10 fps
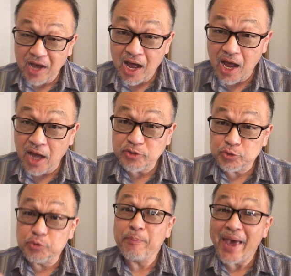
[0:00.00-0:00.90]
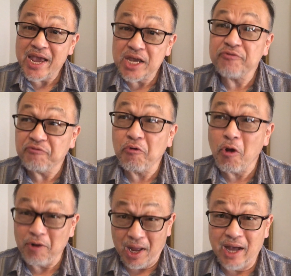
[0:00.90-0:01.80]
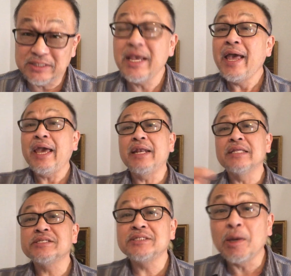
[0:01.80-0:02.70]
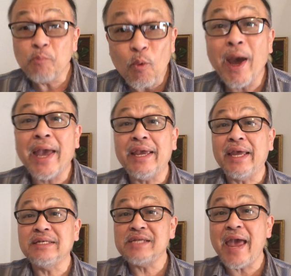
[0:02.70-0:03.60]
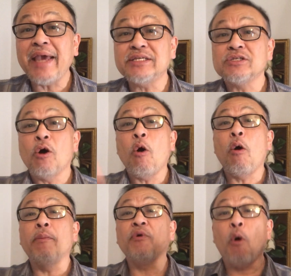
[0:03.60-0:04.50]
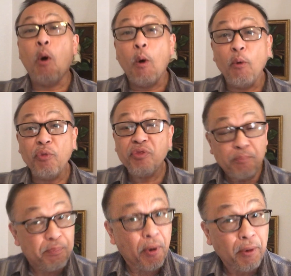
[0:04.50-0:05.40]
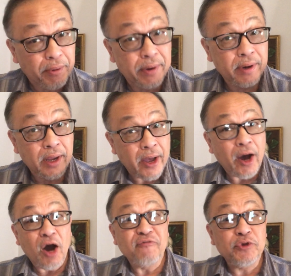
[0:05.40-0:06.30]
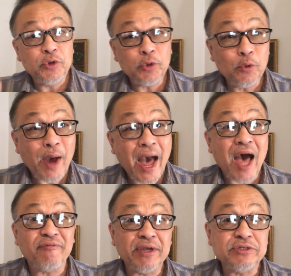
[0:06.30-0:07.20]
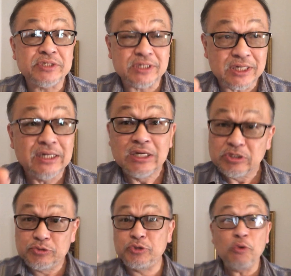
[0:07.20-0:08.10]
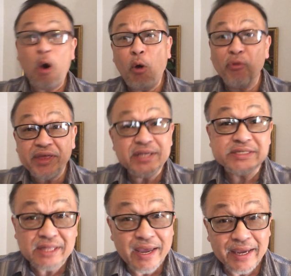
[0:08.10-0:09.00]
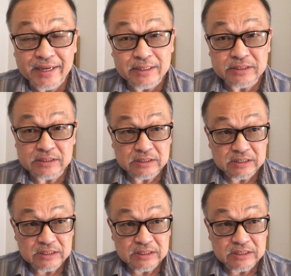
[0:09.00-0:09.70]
God to pay it for us. And in some way, it takes all the burden of you having to do all these things